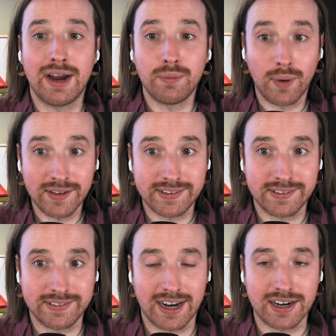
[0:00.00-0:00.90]
I was
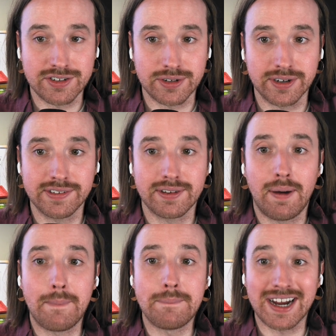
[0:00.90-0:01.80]
his second choice,
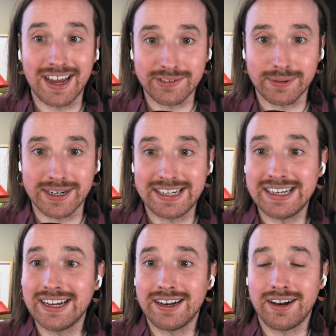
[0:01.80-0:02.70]
but guess what?
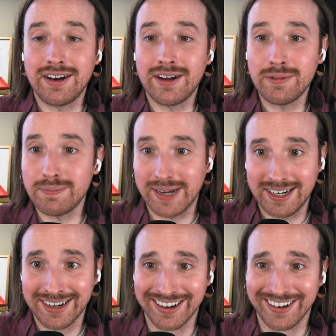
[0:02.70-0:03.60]
He didn't know me,